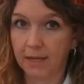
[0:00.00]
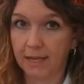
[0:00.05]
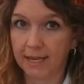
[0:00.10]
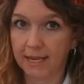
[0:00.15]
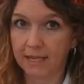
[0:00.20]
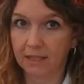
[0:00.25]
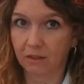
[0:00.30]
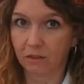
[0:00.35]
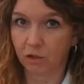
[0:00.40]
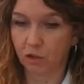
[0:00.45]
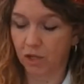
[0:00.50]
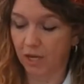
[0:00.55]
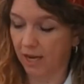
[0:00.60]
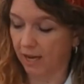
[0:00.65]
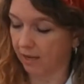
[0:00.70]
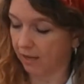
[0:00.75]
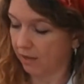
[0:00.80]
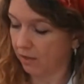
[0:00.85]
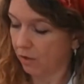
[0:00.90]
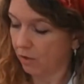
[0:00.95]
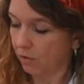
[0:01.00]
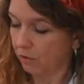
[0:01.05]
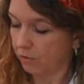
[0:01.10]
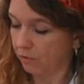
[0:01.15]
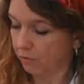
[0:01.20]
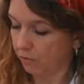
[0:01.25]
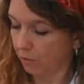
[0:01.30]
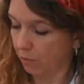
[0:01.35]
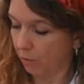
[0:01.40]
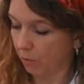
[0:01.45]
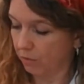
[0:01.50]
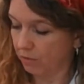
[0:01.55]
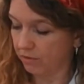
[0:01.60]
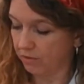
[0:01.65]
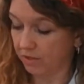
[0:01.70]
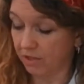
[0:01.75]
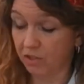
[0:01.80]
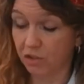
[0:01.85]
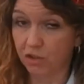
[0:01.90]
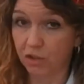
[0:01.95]
Little Chick thought
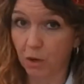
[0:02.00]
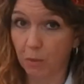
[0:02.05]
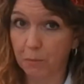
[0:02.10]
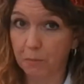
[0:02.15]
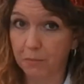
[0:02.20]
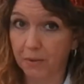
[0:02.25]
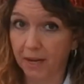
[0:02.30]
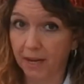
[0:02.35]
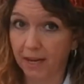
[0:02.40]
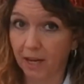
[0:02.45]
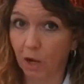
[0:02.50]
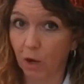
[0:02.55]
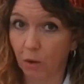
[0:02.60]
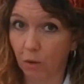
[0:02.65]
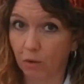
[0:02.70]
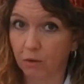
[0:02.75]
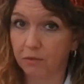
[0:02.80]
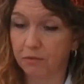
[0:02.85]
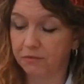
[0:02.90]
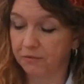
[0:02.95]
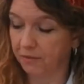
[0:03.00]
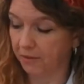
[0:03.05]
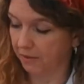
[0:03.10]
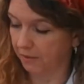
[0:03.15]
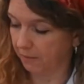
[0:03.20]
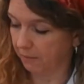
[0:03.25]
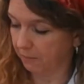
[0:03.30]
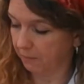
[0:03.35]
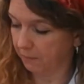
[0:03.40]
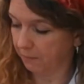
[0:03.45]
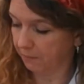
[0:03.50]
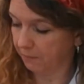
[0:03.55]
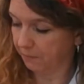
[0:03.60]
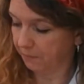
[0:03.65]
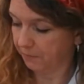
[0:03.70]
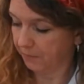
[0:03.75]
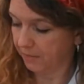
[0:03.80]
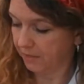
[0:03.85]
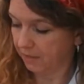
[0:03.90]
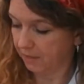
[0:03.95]
that jumping looked fun,
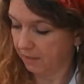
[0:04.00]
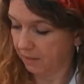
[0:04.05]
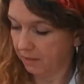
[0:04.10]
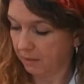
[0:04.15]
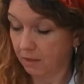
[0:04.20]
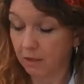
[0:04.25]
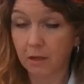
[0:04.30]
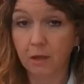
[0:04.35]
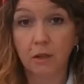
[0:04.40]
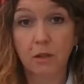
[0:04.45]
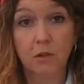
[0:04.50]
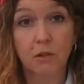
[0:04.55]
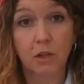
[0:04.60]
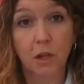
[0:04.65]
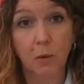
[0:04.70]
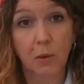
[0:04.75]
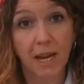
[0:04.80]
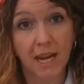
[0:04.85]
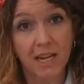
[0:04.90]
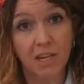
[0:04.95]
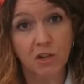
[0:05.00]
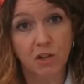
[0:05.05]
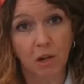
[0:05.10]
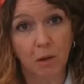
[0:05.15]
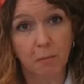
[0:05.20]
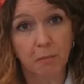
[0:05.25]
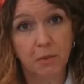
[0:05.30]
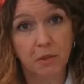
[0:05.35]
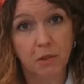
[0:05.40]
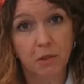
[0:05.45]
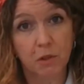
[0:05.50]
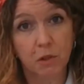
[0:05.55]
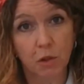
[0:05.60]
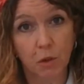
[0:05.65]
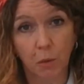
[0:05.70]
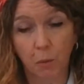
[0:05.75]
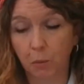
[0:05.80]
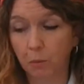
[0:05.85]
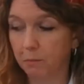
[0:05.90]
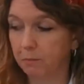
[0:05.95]
so he jumped
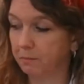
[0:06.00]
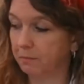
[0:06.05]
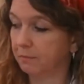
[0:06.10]
too.